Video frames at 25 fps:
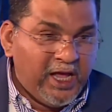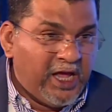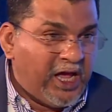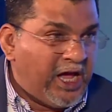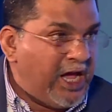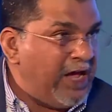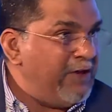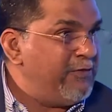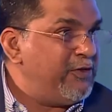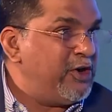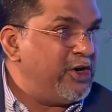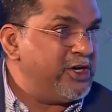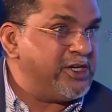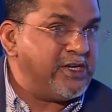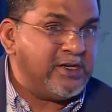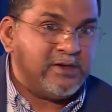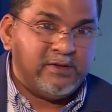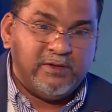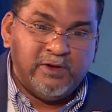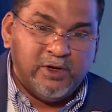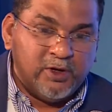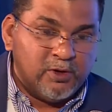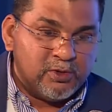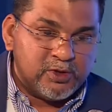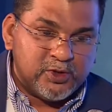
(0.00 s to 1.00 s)
I've got,
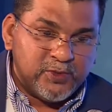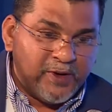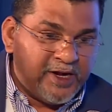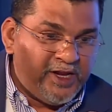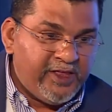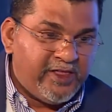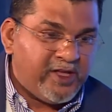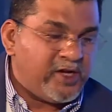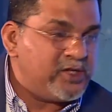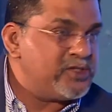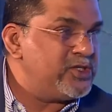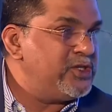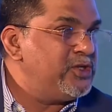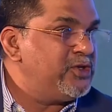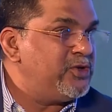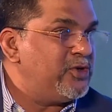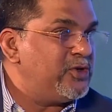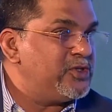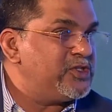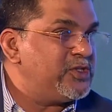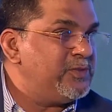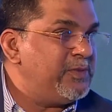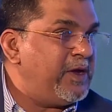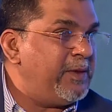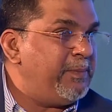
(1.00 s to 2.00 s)
you know, 20,000
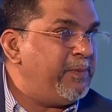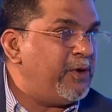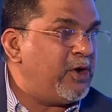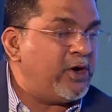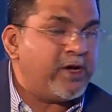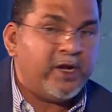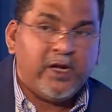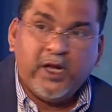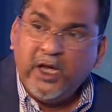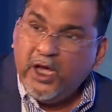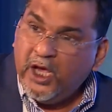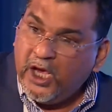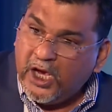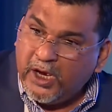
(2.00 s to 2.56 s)
crores in my pocket.